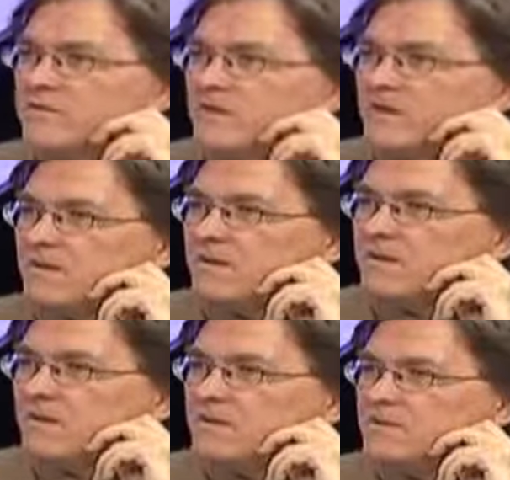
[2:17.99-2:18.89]
Uh, you
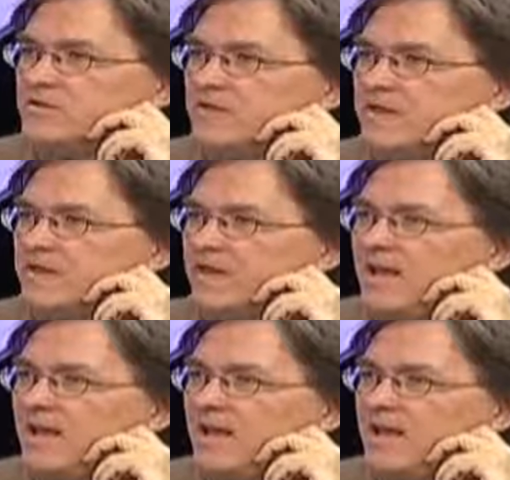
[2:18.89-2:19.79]
know what you're doing,
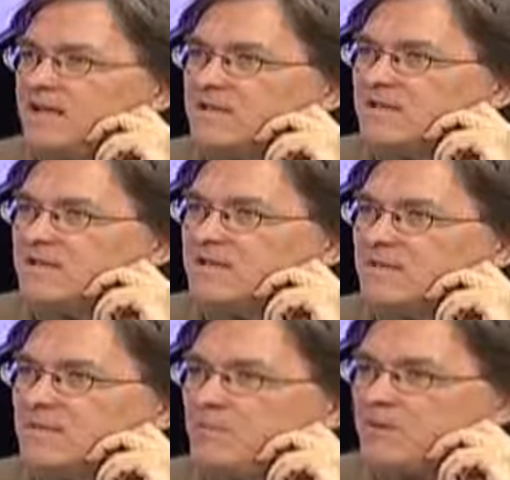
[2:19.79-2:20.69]
and uh,
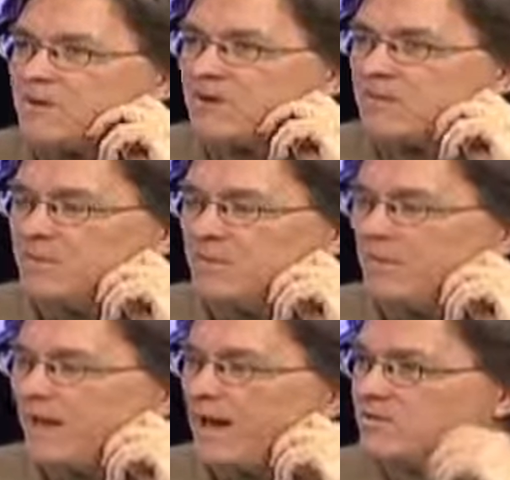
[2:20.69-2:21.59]
maybe you could talk a little bit
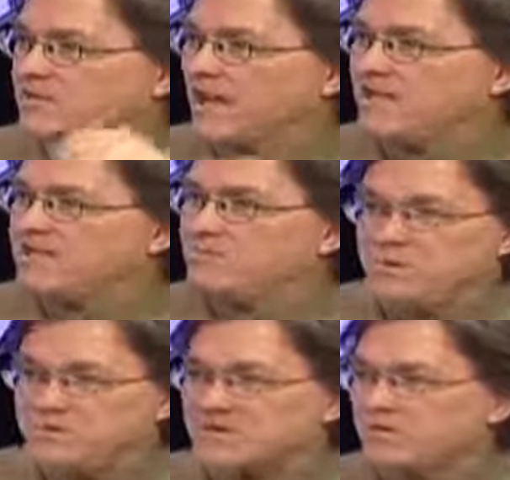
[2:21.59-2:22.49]
more about how Chinese
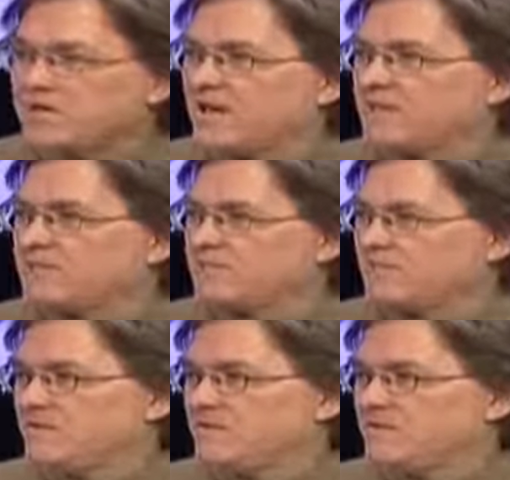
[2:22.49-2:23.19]
music or Chinese,